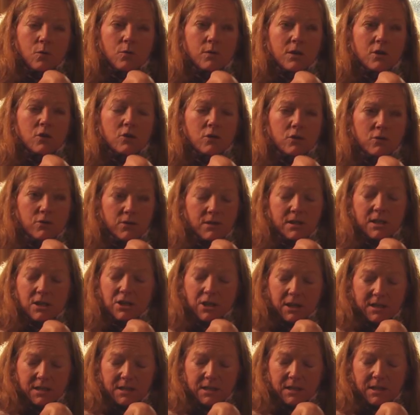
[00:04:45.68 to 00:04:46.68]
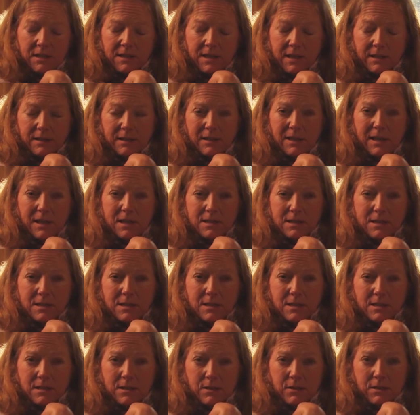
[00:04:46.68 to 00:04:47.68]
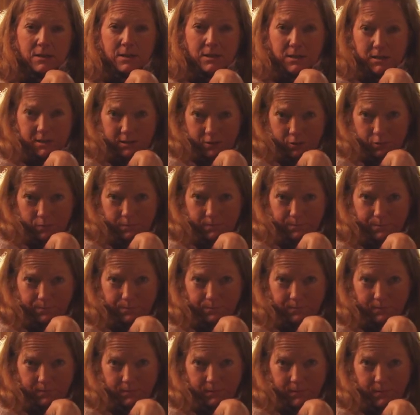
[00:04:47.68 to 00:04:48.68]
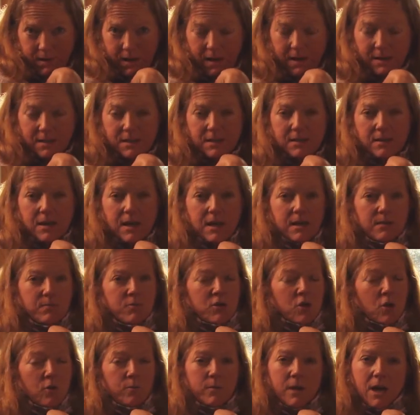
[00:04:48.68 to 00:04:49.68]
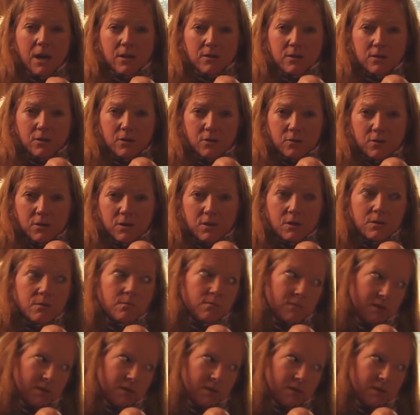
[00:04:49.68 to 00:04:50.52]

the children suggested I take the class to Zoom, and they showed me how to do it.